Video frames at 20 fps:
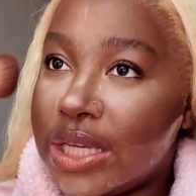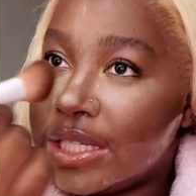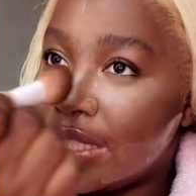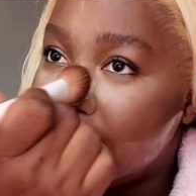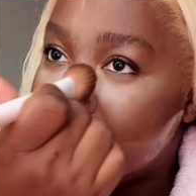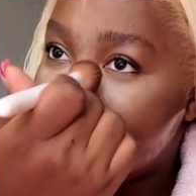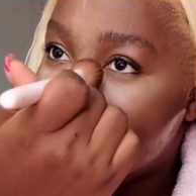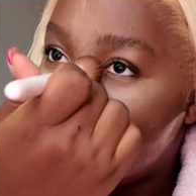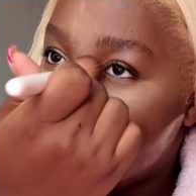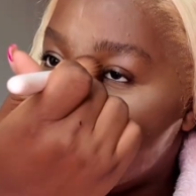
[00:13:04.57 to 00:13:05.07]

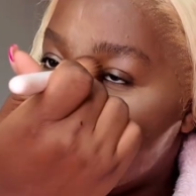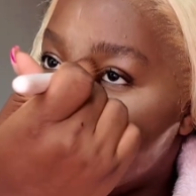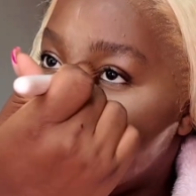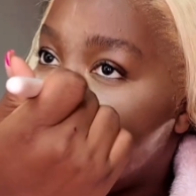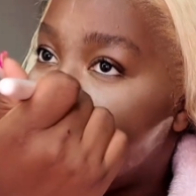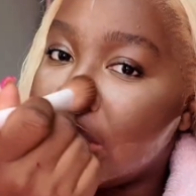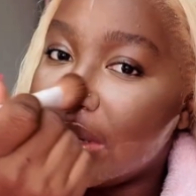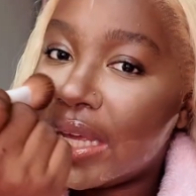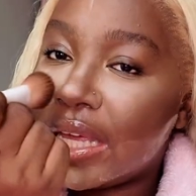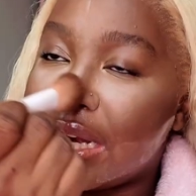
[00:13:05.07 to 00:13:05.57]
easy
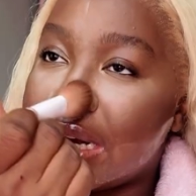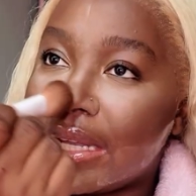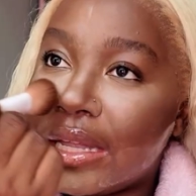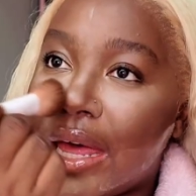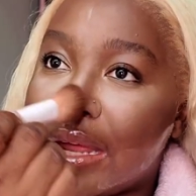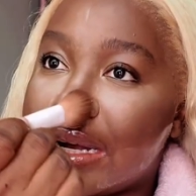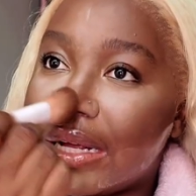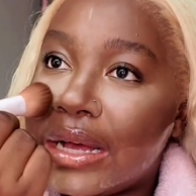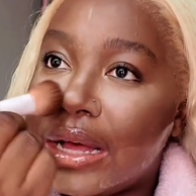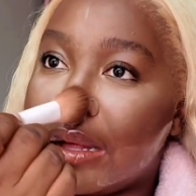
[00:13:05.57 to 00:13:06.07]
for me to get a
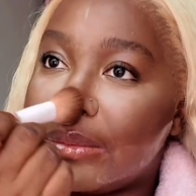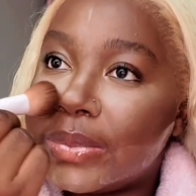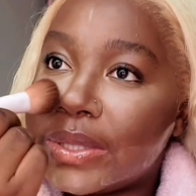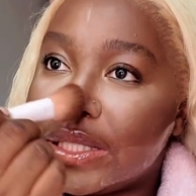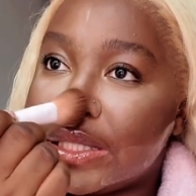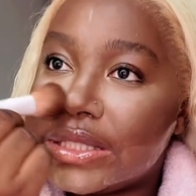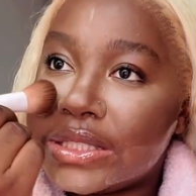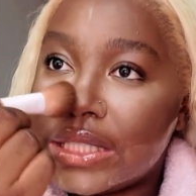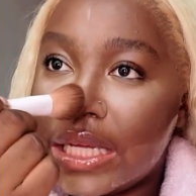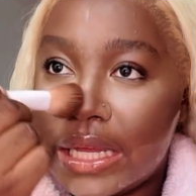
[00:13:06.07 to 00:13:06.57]
lot
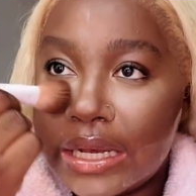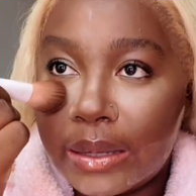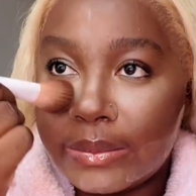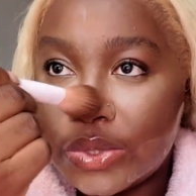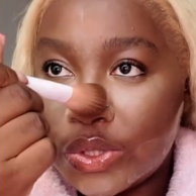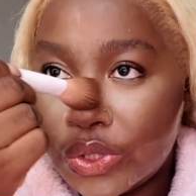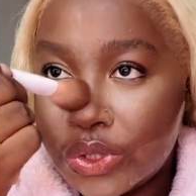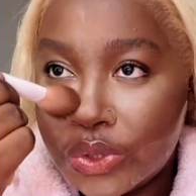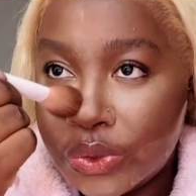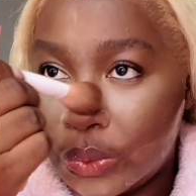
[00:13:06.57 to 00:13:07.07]
accomplished. And
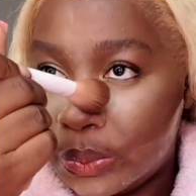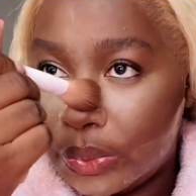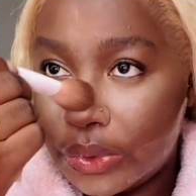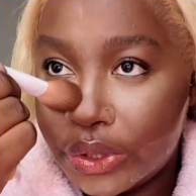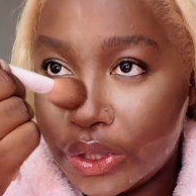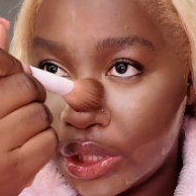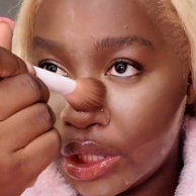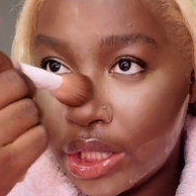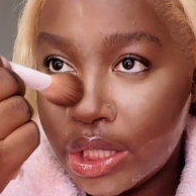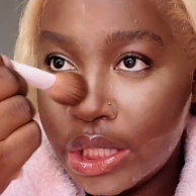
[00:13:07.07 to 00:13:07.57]
I'm
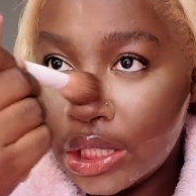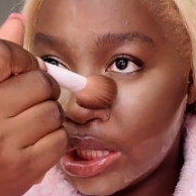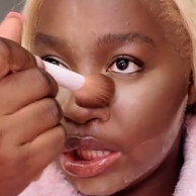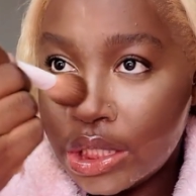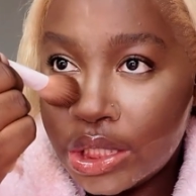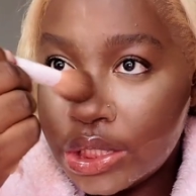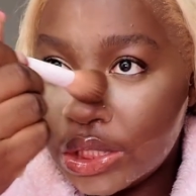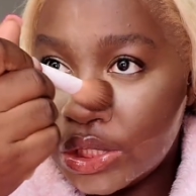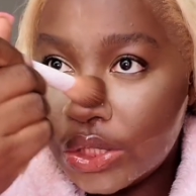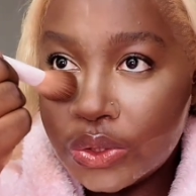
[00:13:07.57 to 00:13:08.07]
super
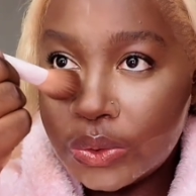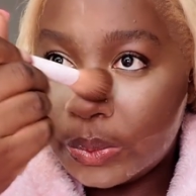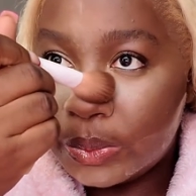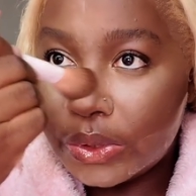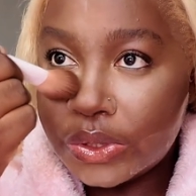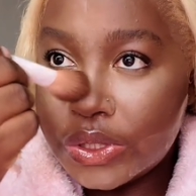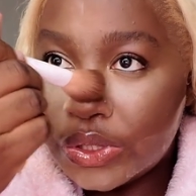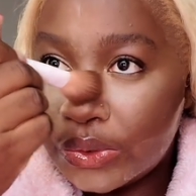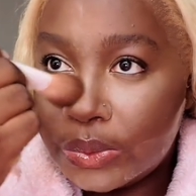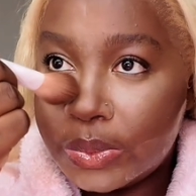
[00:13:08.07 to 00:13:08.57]

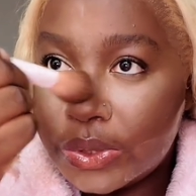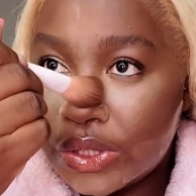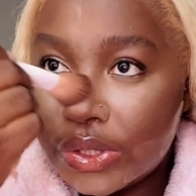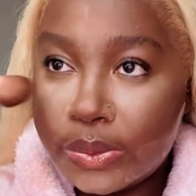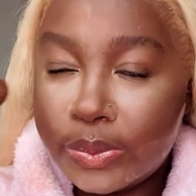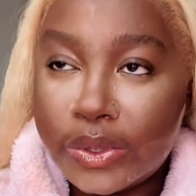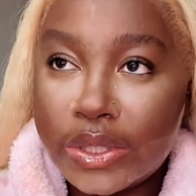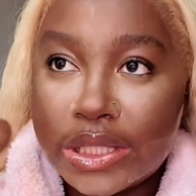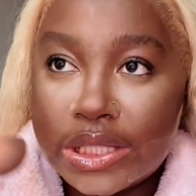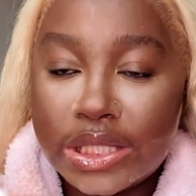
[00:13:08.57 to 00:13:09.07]

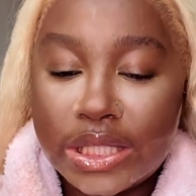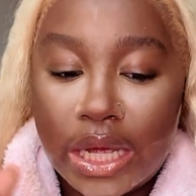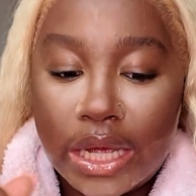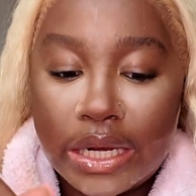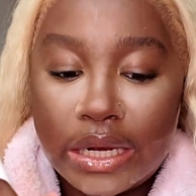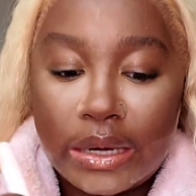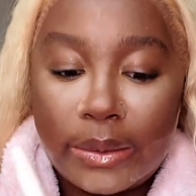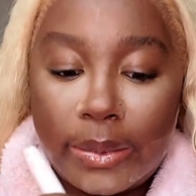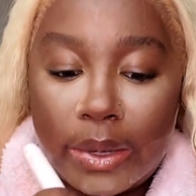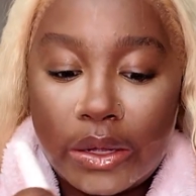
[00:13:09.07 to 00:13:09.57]

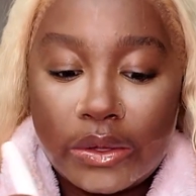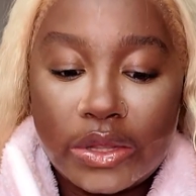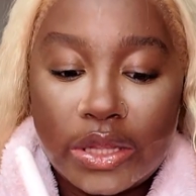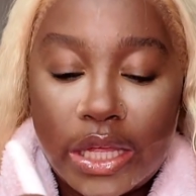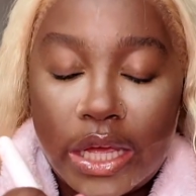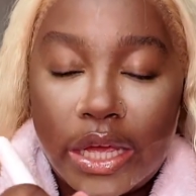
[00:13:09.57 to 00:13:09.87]
excited about